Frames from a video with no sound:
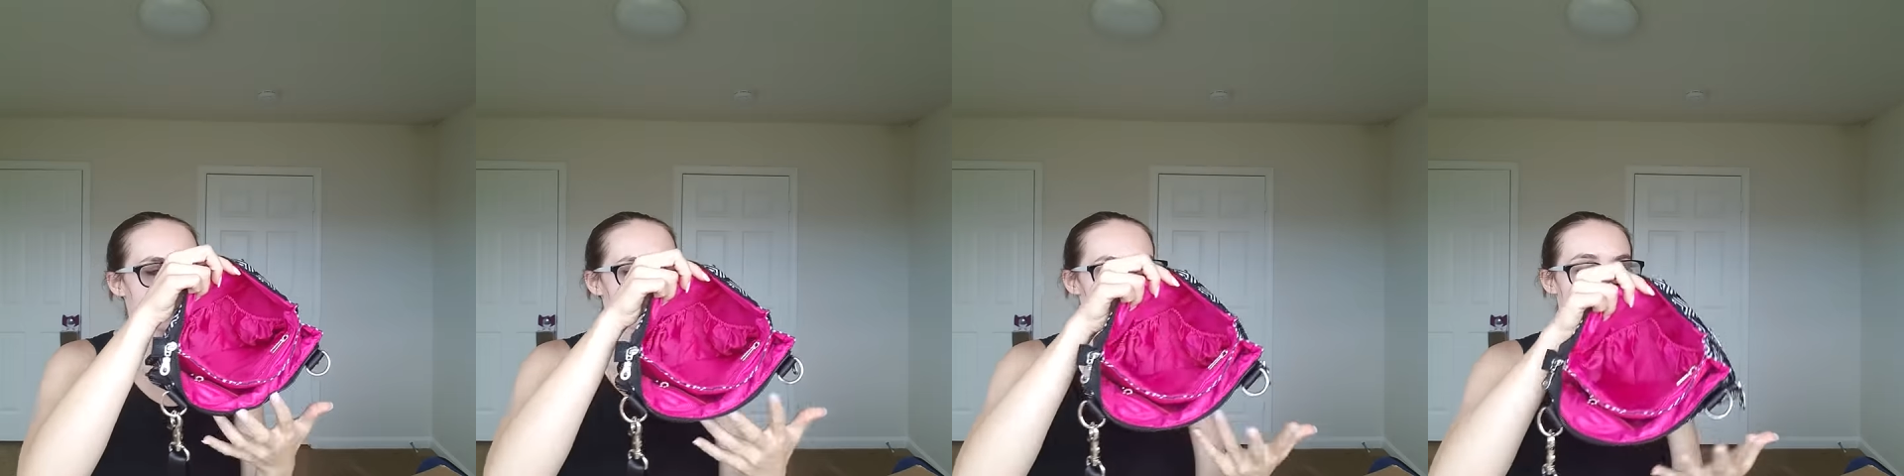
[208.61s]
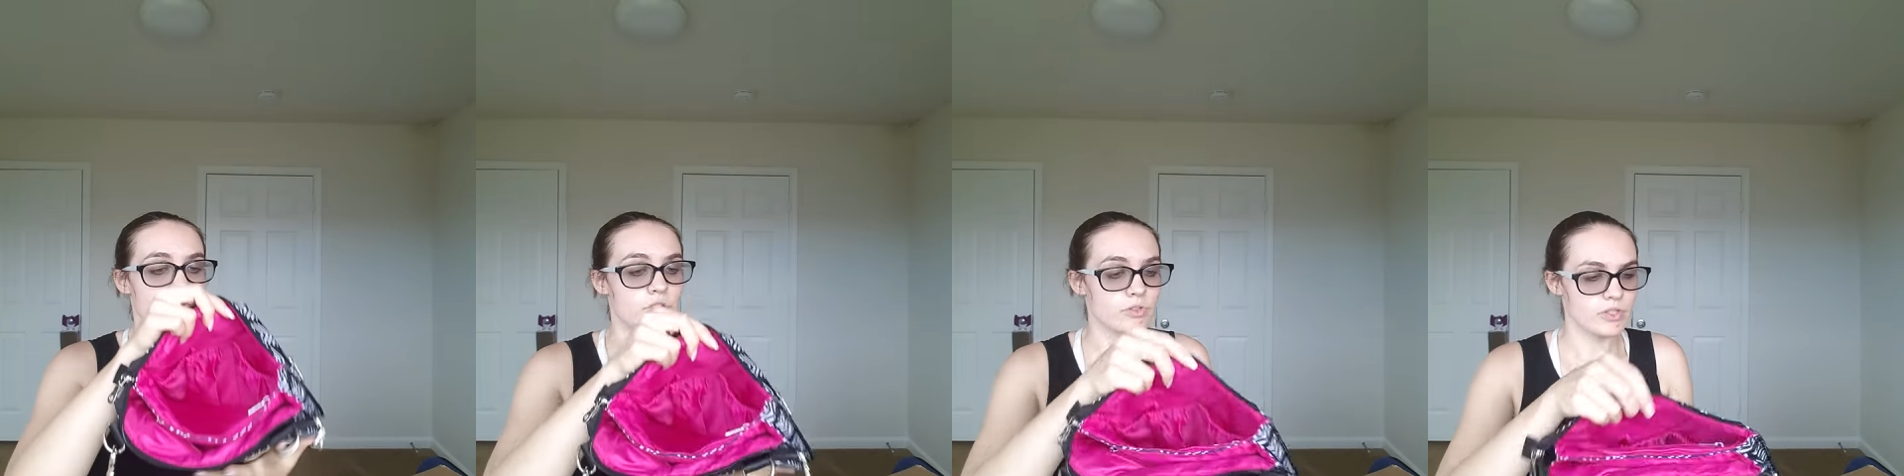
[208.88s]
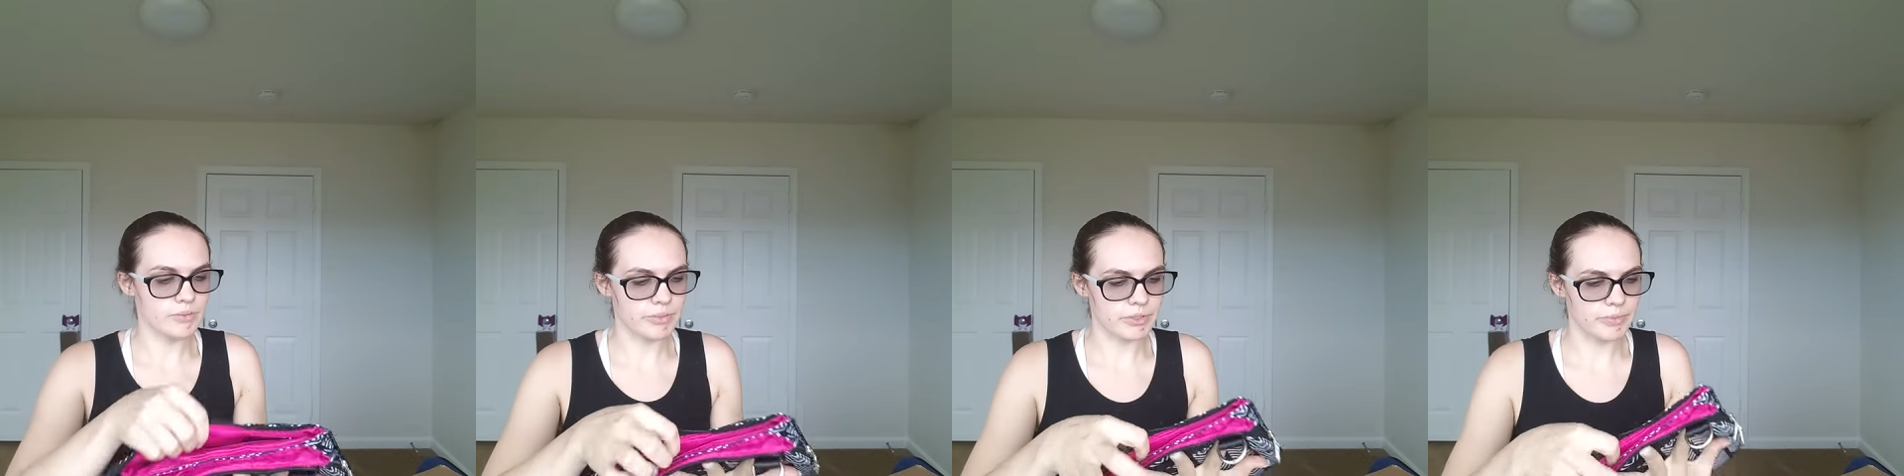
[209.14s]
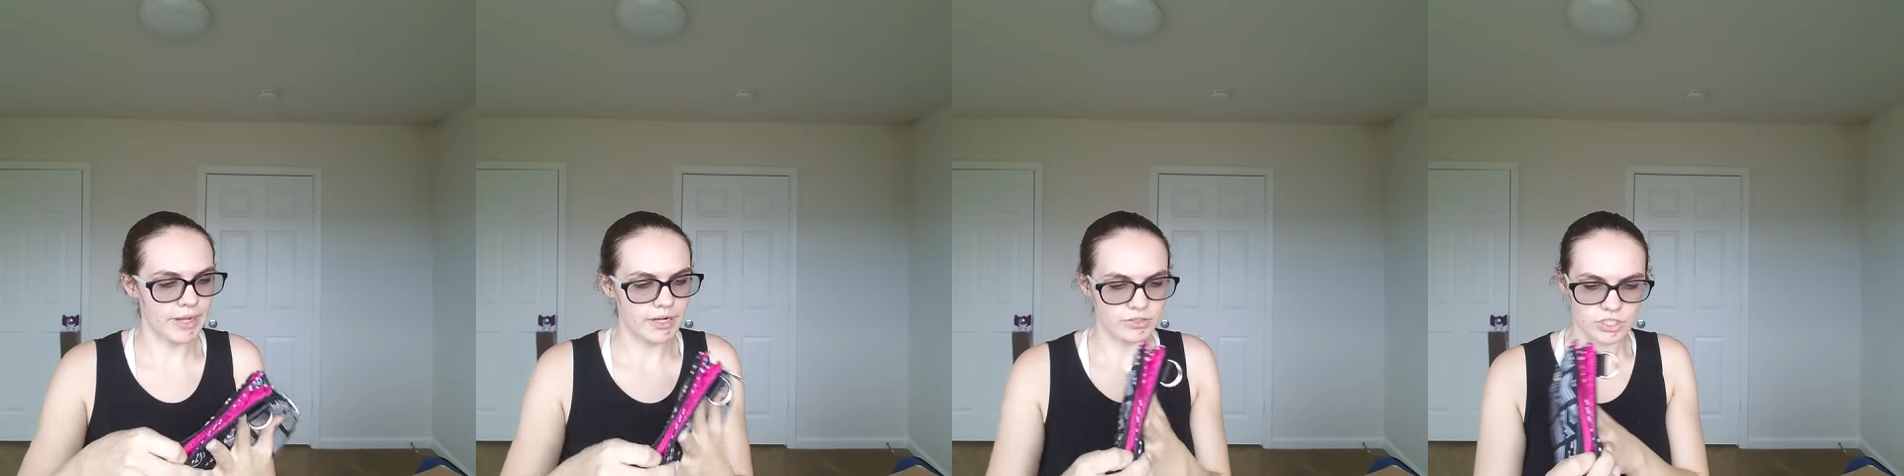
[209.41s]
So you have two zippered
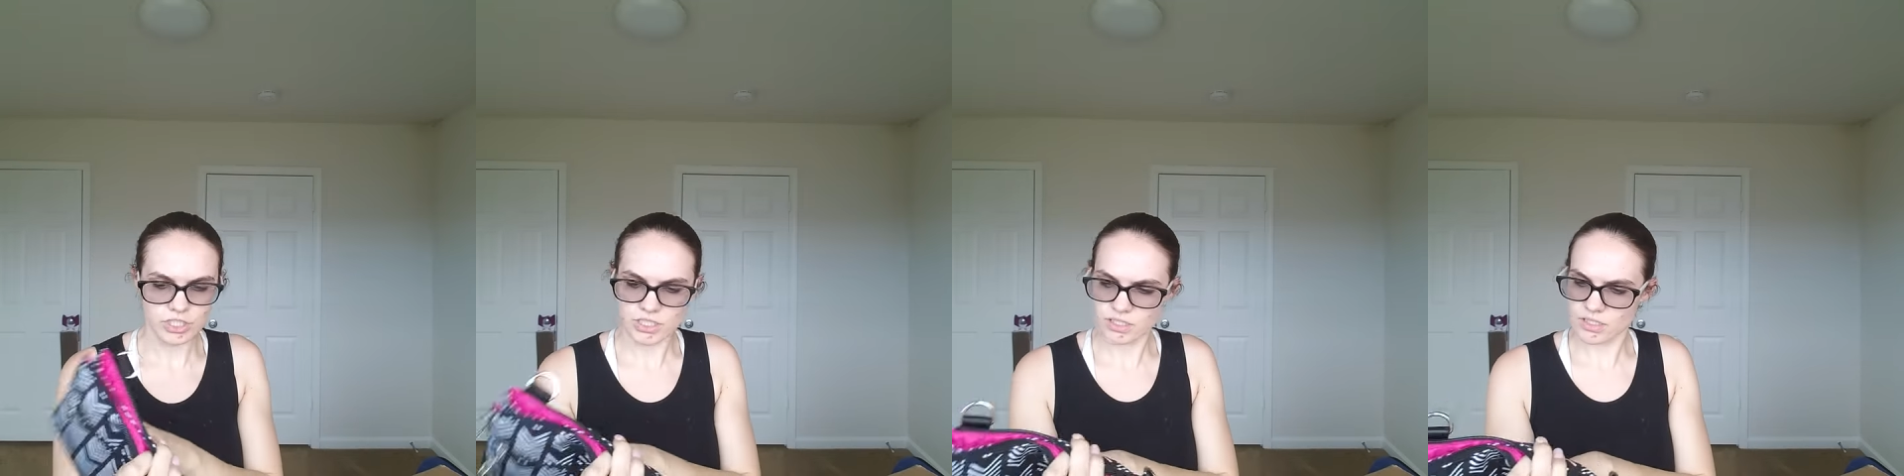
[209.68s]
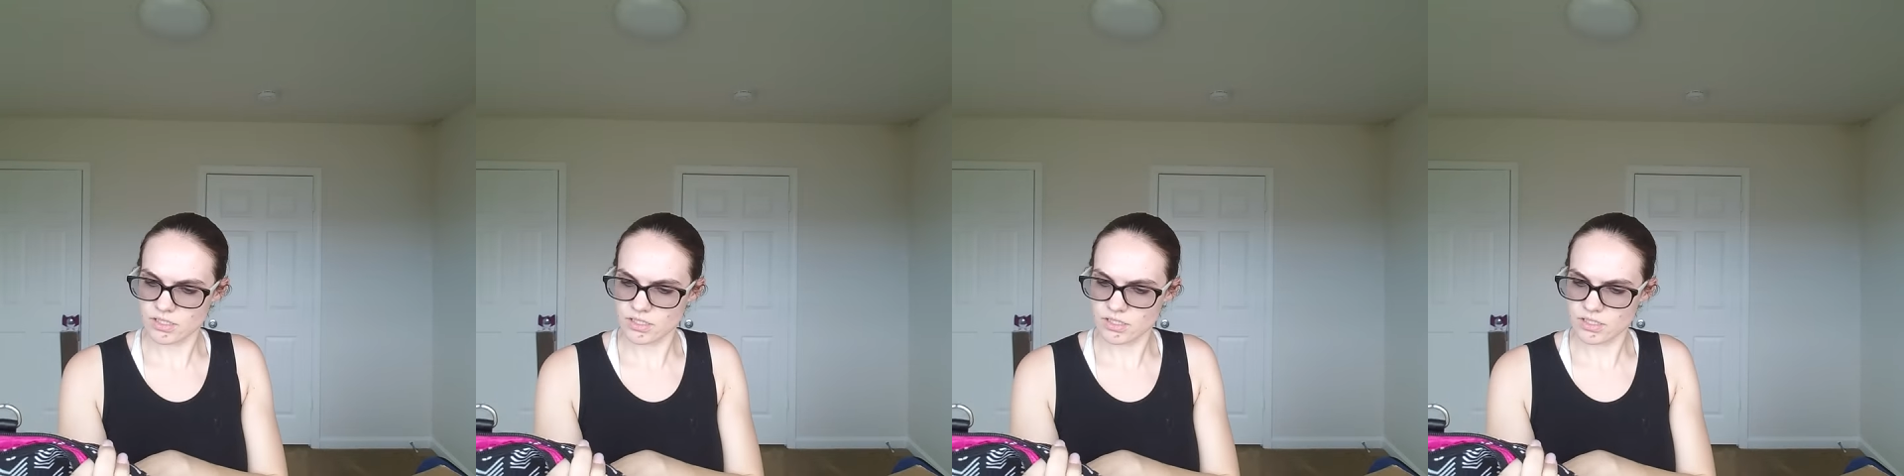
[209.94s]
pouches.